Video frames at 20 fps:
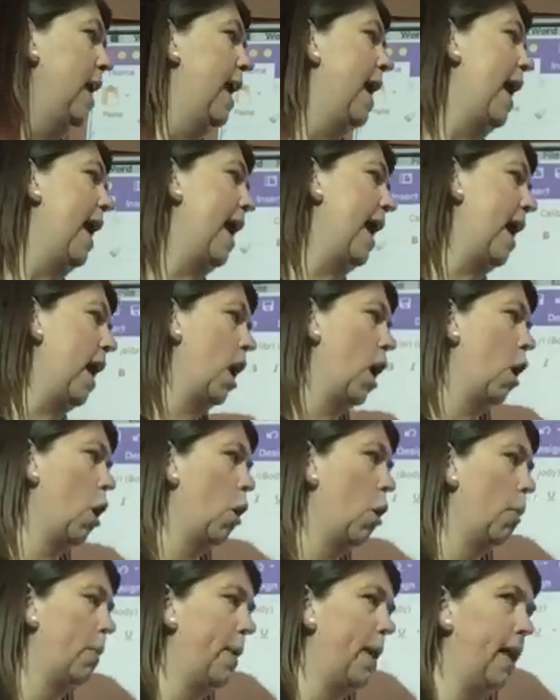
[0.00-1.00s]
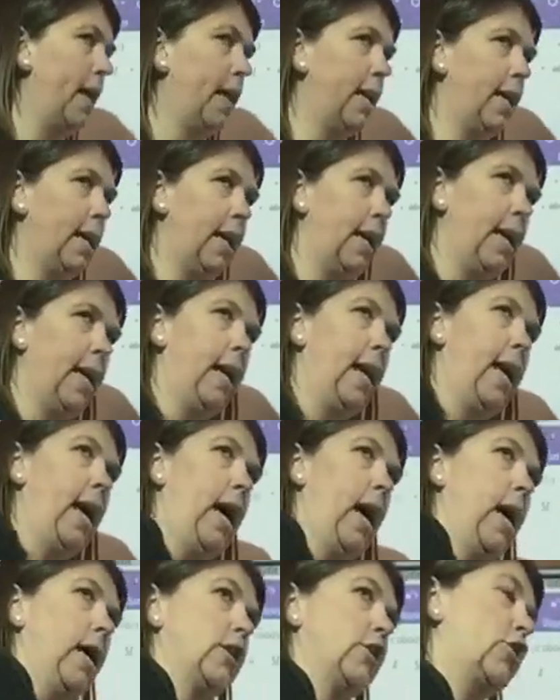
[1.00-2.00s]
How
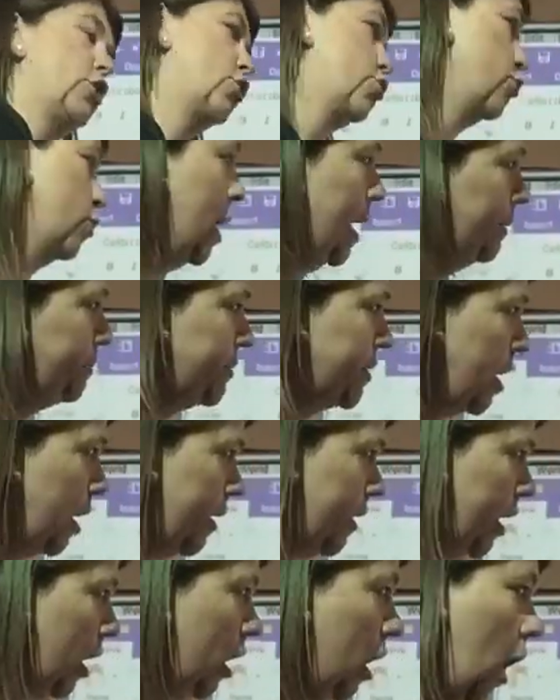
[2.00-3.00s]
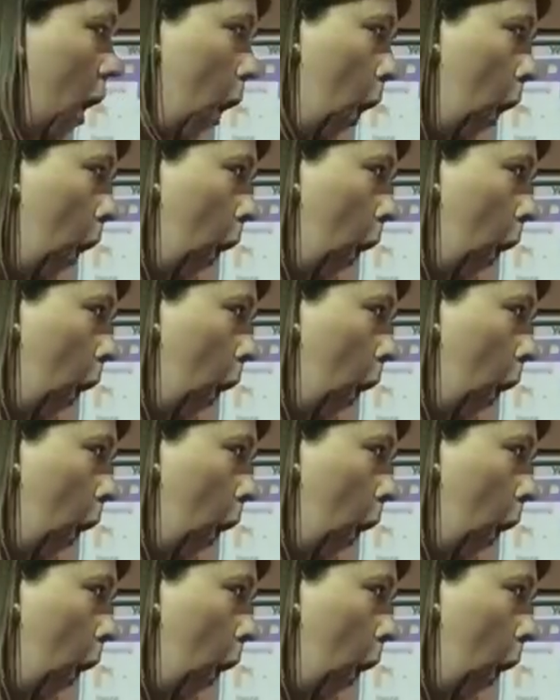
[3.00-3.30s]
many stripes are there?